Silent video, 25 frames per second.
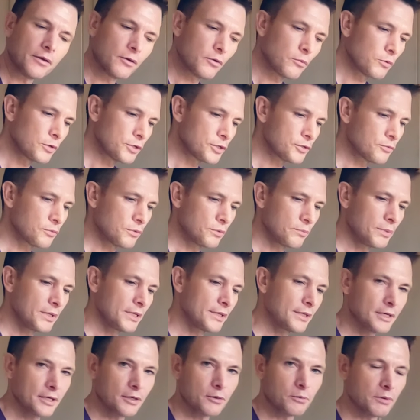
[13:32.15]
which would be
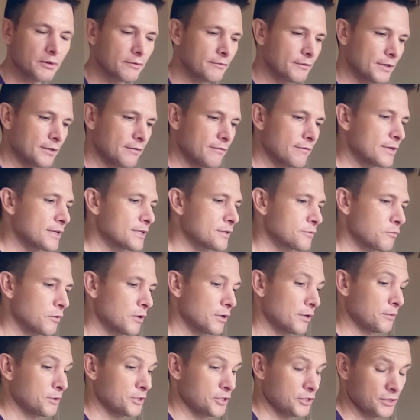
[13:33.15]
the equivalent of this
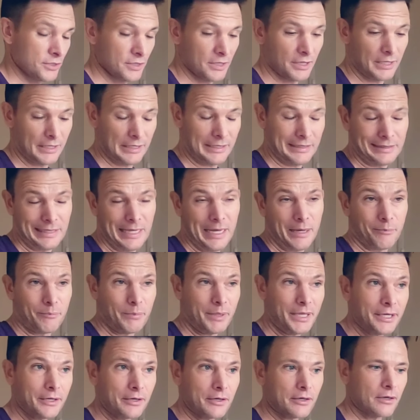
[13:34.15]
one, which is a lot
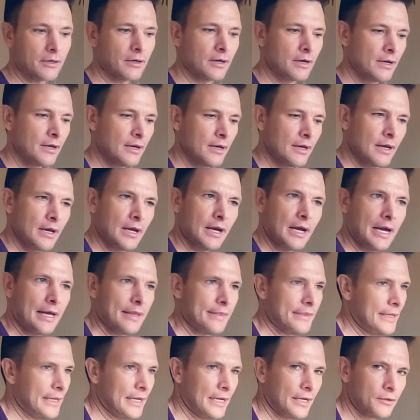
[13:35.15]
bigger, I
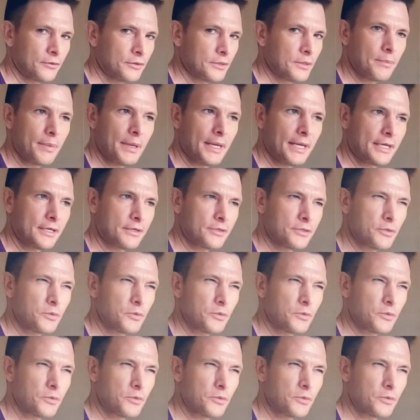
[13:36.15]
think I only paid